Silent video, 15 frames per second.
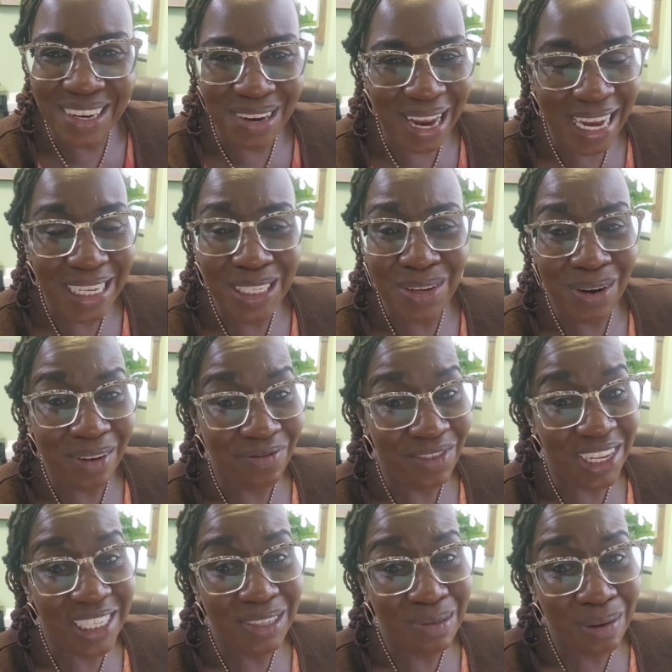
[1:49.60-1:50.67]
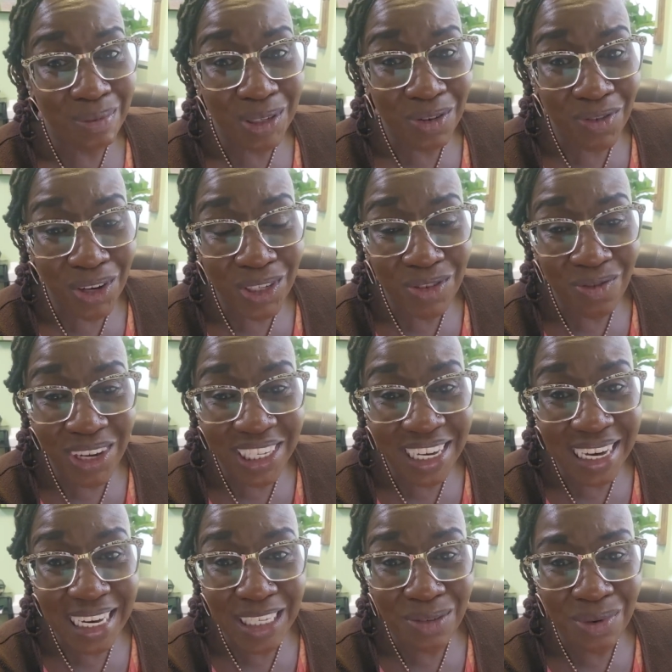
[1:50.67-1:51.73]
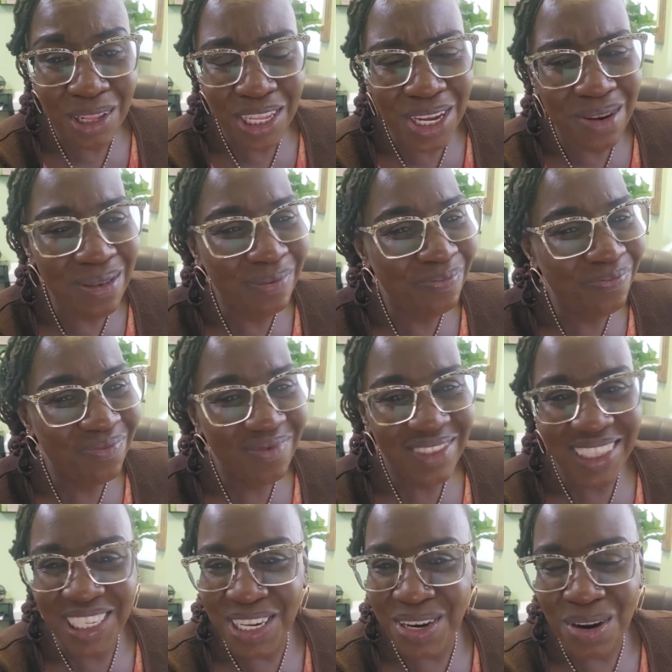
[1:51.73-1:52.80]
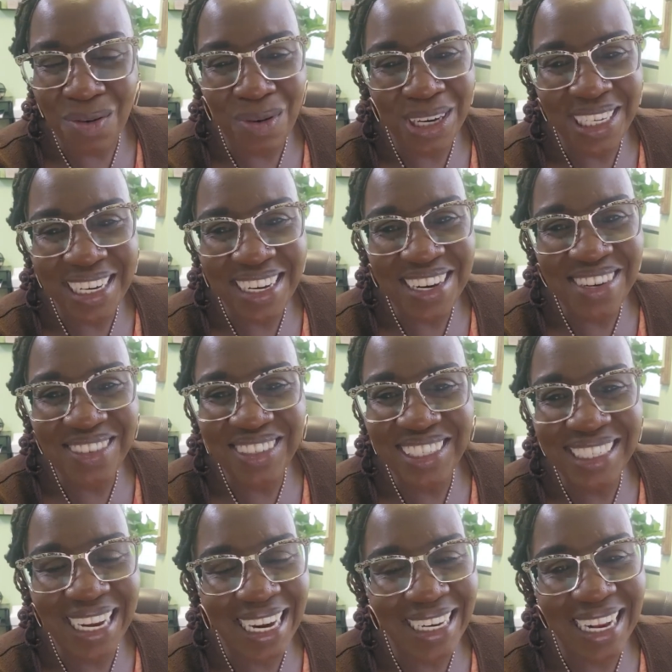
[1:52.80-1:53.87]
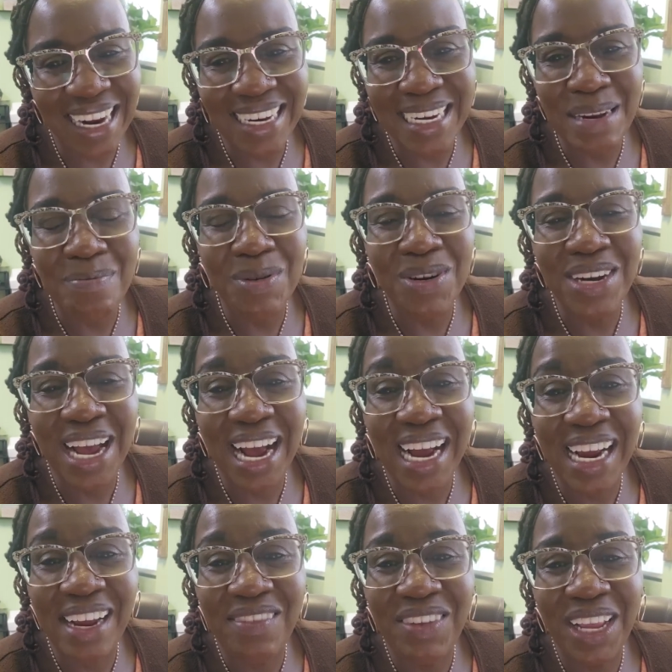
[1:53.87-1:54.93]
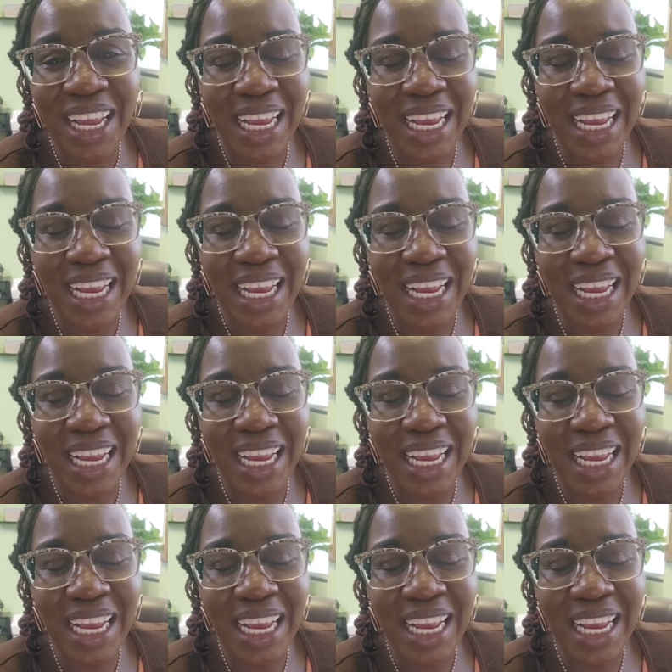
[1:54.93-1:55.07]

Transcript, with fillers: Okay, so if this scripture verse resonates with you, you know what to do. Take that deeper dive.